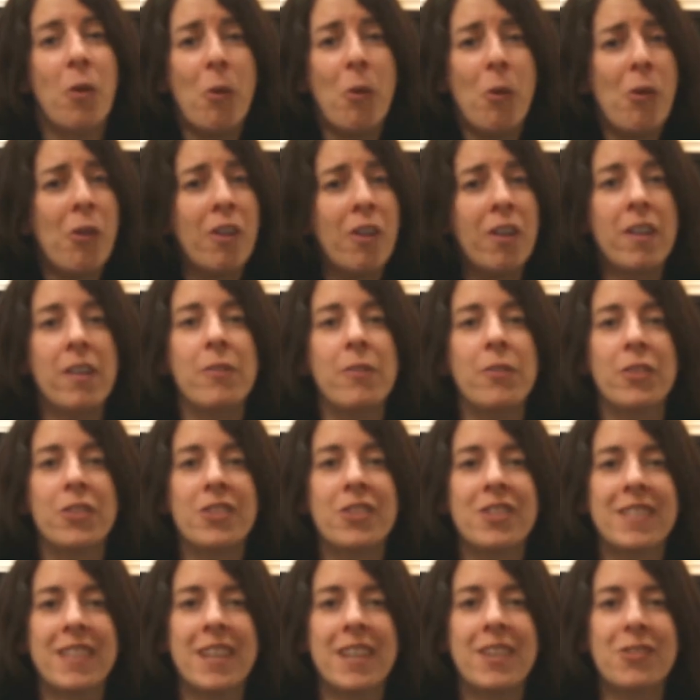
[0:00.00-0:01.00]
or if you're
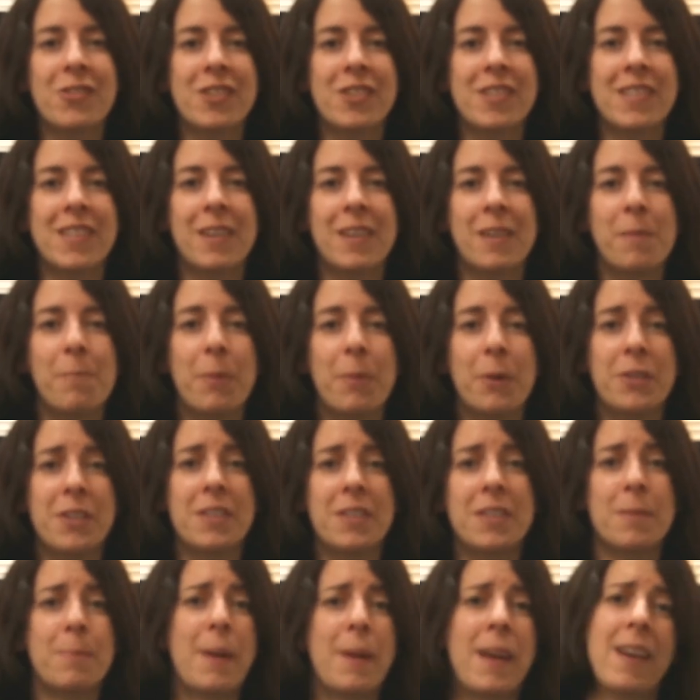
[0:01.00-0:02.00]
just interested in
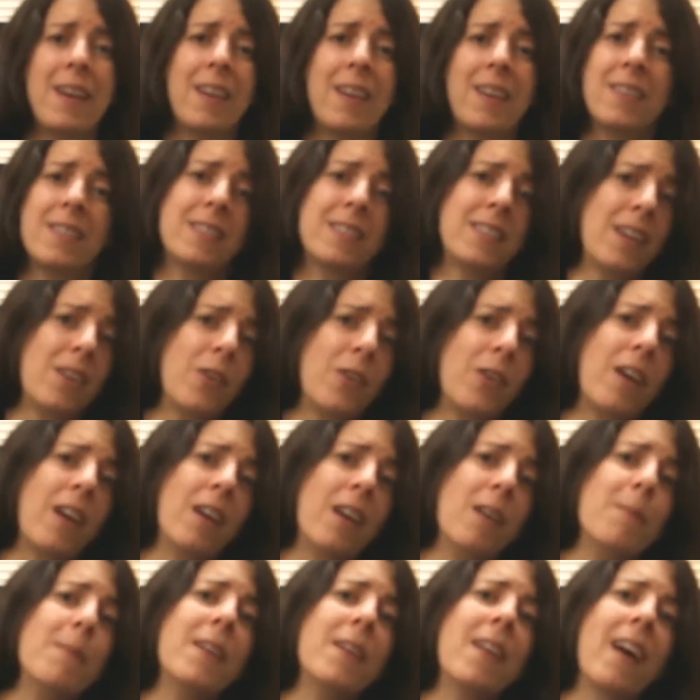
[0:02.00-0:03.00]
participating in a single
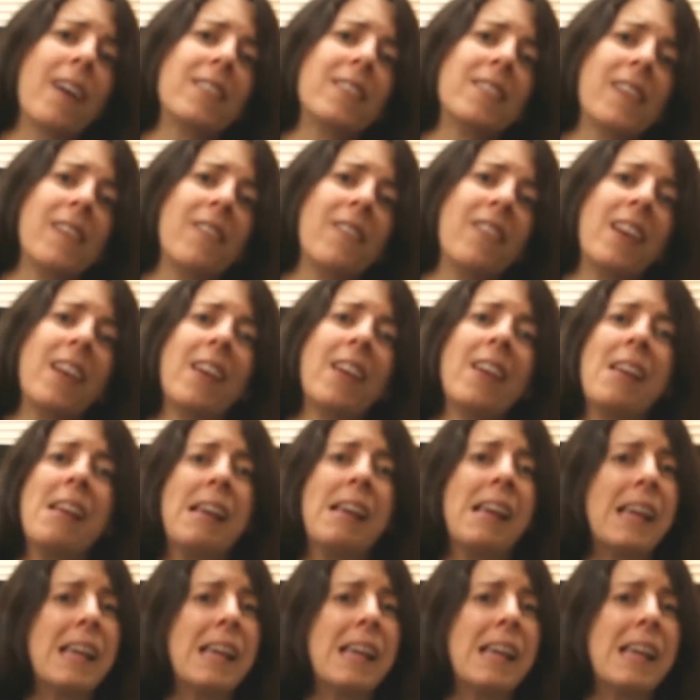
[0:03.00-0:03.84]
airman activity,